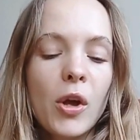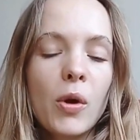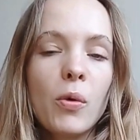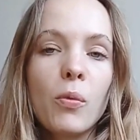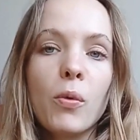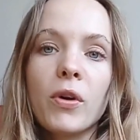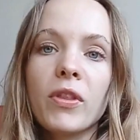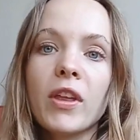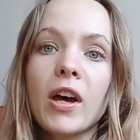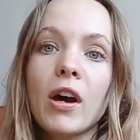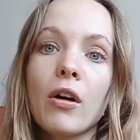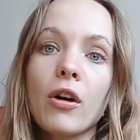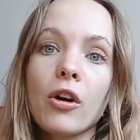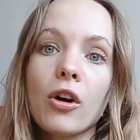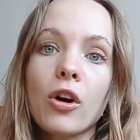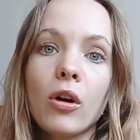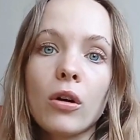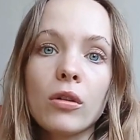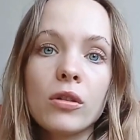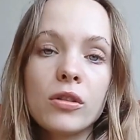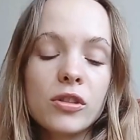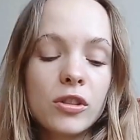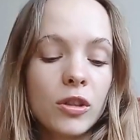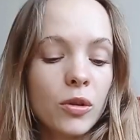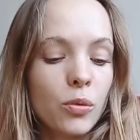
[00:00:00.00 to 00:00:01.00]
without a
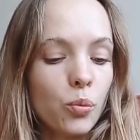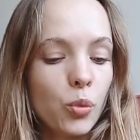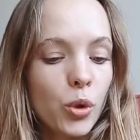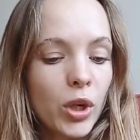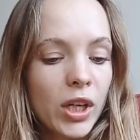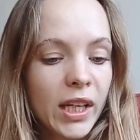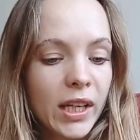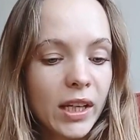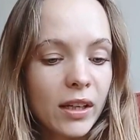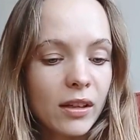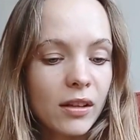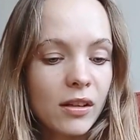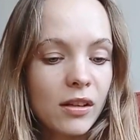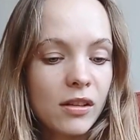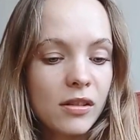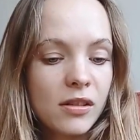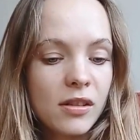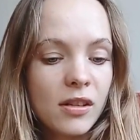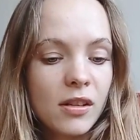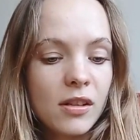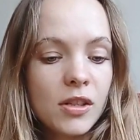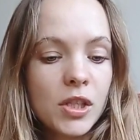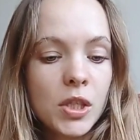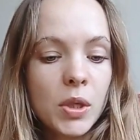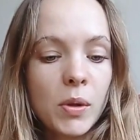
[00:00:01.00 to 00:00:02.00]
constant willingness
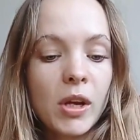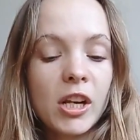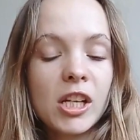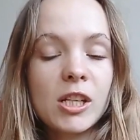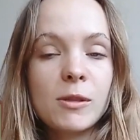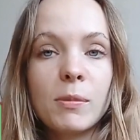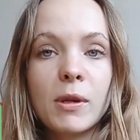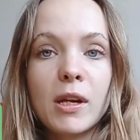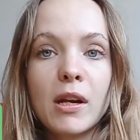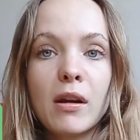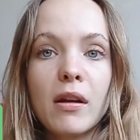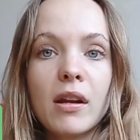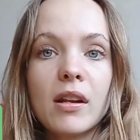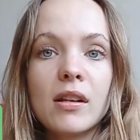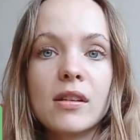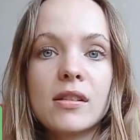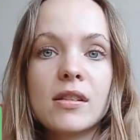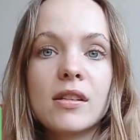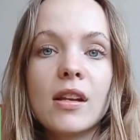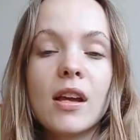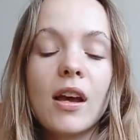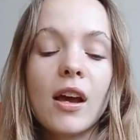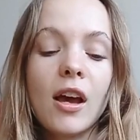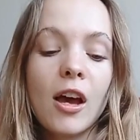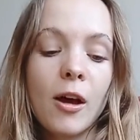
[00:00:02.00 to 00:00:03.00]
to
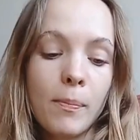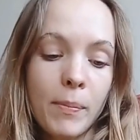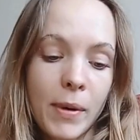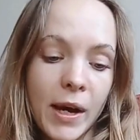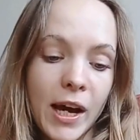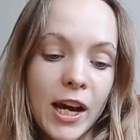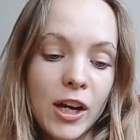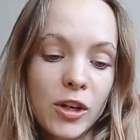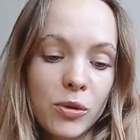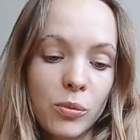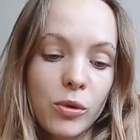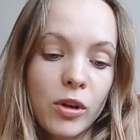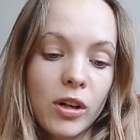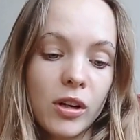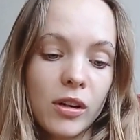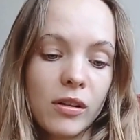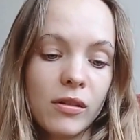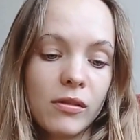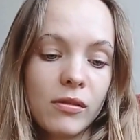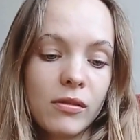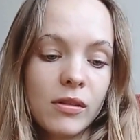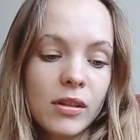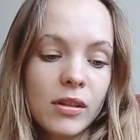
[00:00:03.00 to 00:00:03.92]
experience a bad one.